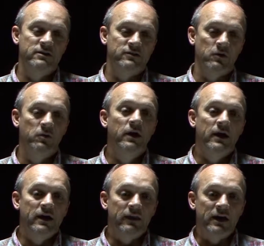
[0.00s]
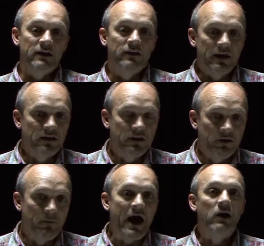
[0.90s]
So they did the
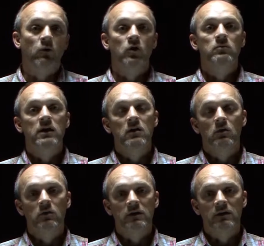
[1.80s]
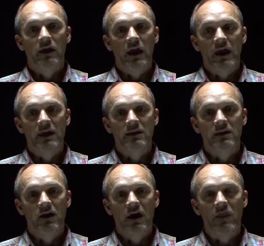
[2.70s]
backroom deal, and
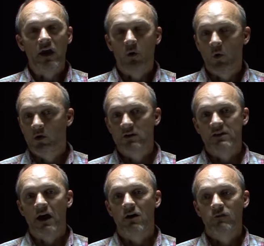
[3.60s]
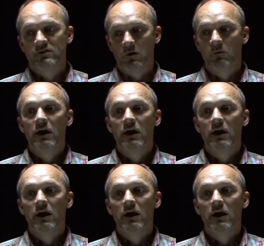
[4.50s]
they ordered us off. So